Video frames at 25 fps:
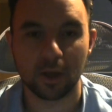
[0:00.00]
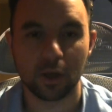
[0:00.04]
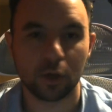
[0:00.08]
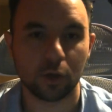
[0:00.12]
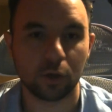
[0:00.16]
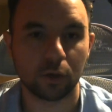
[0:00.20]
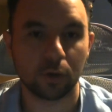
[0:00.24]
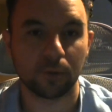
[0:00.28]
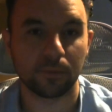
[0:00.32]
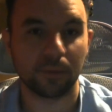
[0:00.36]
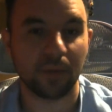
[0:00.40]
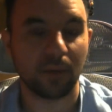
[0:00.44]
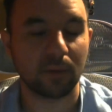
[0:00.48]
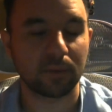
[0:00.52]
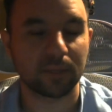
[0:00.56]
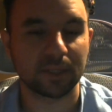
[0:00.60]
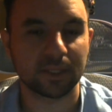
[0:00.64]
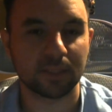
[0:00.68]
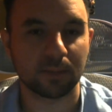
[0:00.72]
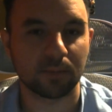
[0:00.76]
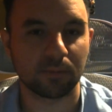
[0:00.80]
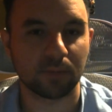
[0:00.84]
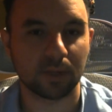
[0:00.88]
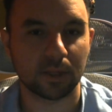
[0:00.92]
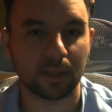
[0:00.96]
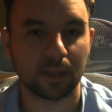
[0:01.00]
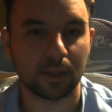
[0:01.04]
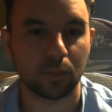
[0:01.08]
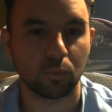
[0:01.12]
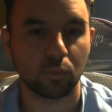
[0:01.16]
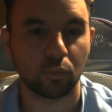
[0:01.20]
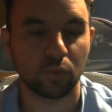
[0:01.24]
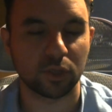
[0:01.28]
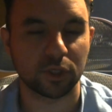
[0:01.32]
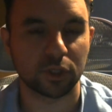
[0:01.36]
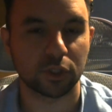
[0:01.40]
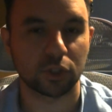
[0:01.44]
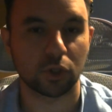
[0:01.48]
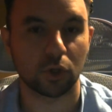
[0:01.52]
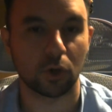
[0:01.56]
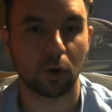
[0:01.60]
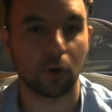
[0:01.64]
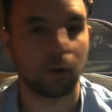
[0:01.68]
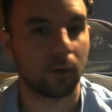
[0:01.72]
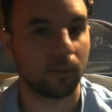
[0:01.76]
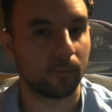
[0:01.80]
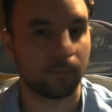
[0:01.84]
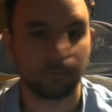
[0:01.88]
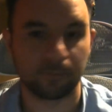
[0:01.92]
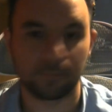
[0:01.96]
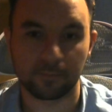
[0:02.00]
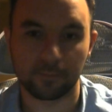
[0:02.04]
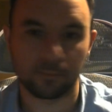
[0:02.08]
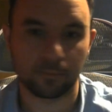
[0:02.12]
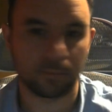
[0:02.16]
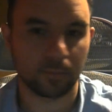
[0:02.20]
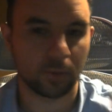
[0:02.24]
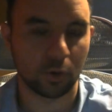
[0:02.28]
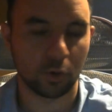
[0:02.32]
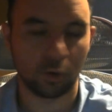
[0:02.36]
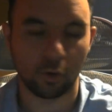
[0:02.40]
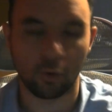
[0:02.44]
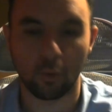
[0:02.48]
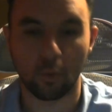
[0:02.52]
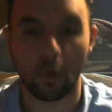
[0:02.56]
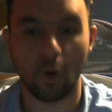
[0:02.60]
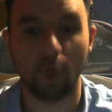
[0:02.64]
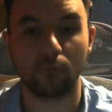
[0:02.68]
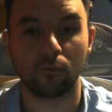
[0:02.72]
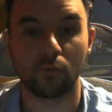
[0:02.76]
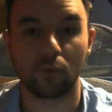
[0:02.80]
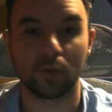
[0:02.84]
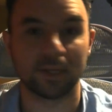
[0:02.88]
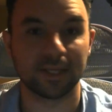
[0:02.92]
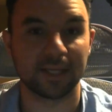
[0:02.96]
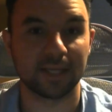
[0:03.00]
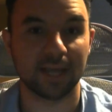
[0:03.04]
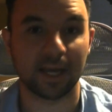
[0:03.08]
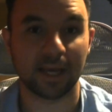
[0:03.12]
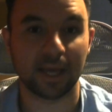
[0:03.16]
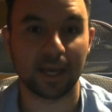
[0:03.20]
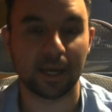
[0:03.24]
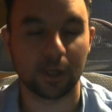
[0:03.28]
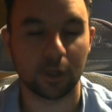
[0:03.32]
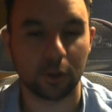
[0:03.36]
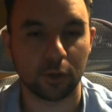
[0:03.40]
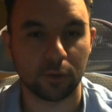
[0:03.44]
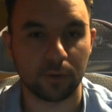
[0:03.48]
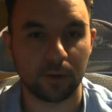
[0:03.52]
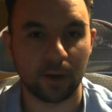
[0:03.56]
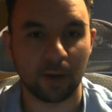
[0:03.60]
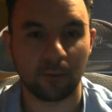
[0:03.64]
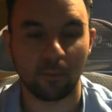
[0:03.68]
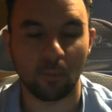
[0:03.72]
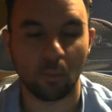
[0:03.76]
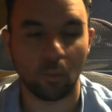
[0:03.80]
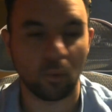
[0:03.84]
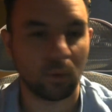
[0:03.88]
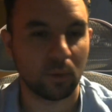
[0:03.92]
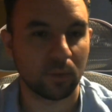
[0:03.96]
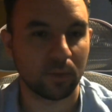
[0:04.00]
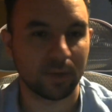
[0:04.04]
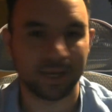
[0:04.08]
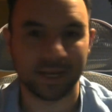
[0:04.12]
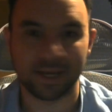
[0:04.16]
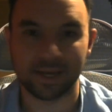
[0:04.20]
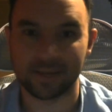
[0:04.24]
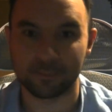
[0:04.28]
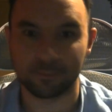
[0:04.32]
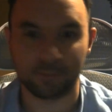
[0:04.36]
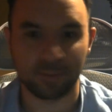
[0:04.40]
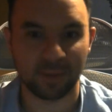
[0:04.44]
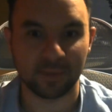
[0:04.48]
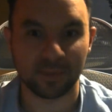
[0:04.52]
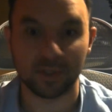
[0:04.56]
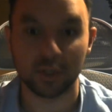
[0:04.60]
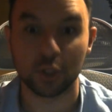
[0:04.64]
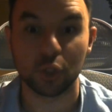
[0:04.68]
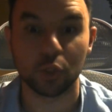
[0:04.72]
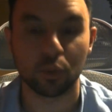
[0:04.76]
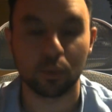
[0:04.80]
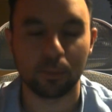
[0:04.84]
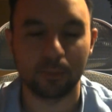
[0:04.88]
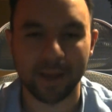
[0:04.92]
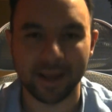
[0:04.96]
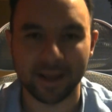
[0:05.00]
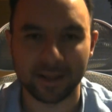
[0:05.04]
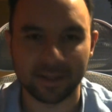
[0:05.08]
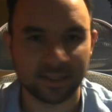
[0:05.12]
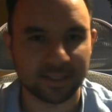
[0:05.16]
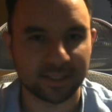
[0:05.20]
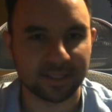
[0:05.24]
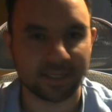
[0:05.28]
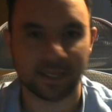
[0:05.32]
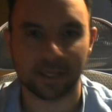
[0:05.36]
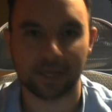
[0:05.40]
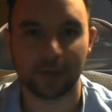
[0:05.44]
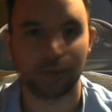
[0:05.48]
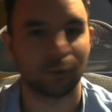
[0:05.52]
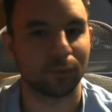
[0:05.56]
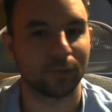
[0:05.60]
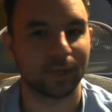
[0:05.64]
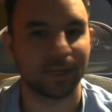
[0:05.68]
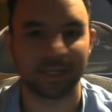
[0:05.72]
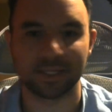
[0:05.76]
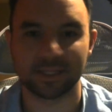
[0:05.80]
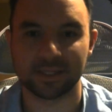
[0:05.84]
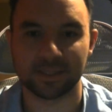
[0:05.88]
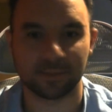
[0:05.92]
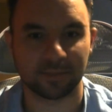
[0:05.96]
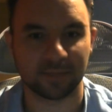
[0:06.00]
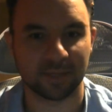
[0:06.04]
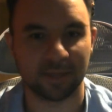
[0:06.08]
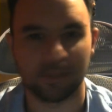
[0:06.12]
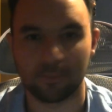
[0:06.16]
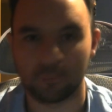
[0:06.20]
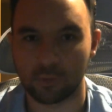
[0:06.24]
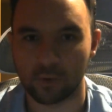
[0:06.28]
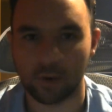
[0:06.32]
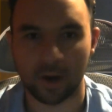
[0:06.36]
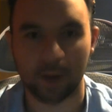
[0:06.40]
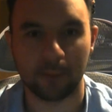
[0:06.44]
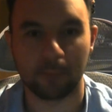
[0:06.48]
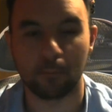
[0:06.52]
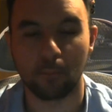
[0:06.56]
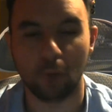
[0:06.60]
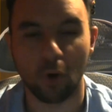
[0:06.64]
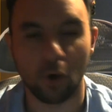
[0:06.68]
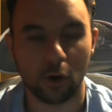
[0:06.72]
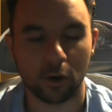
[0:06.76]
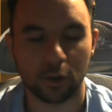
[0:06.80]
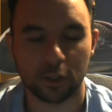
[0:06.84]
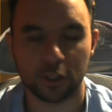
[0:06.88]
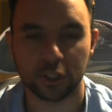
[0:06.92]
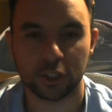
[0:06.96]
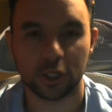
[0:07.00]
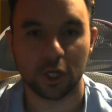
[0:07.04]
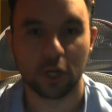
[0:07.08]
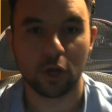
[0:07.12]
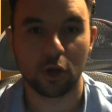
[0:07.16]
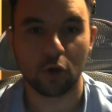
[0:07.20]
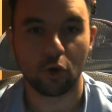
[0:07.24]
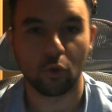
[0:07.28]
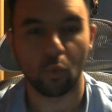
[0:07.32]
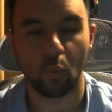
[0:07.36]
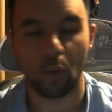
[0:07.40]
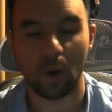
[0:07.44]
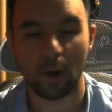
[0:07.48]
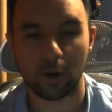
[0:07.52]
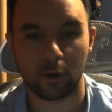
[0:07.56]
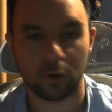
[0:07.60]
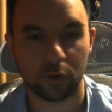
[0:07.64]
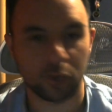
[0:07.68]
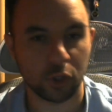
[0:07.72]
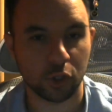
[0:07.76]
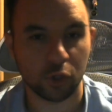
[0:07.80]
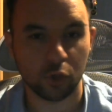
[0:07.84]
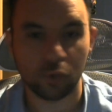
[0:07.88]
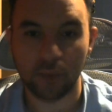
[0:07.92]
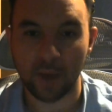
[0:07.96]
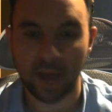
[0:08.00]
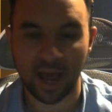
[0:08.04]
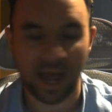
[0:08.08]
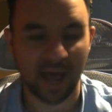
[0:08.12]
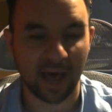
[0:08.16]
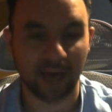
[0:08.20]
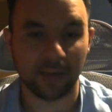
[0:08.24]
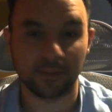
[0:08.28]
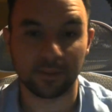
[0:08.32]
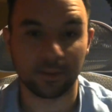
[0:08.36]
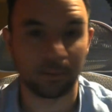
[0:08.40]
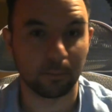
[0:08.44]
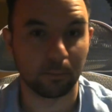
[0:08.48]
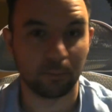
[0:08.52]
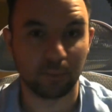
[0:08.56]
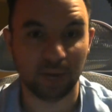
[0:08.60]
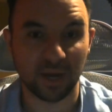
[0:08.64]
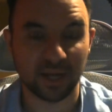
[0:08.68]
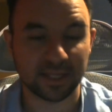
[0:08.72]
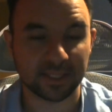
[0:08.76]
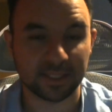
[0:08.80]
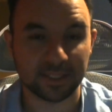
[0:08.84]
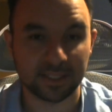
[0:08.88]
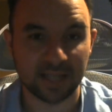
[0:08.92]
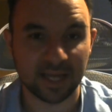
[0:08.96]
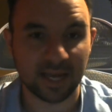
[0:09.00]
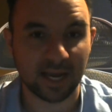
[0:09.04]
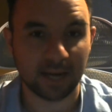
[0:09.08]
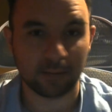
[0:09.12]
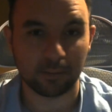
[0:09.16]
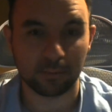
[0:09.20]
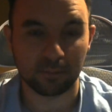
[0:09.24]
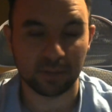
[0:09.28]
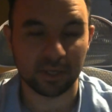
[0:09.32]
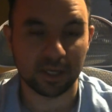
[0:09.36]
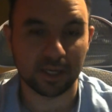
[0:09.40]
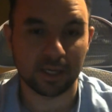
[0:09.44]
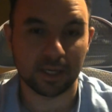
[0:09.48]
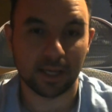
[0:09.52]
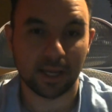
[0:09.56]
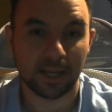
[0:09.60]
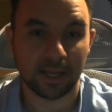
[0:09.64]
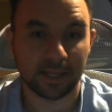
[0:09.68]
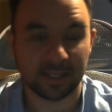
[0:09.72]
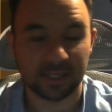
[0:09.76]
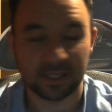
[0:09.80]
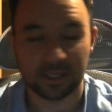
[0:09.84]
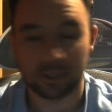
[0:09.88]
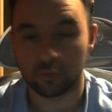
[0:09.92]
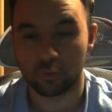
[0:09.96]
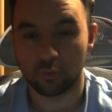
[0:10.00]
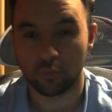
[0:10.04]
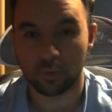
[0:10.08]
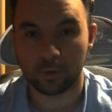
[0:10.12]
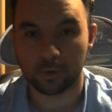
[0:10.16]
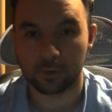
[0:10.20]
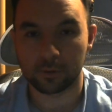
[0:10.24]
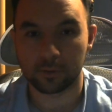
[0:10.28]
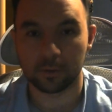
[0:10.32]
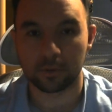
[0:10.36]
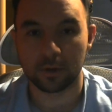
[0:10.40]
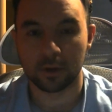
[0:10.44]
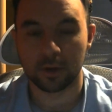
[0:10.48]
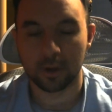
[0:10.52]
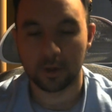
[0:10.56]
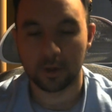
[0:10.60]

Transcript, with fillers: You know, that was something that we saw, you know, over a decade ago now, when we would get maybe two ban lists a year, like September and March, where you had the best deck being a tier one or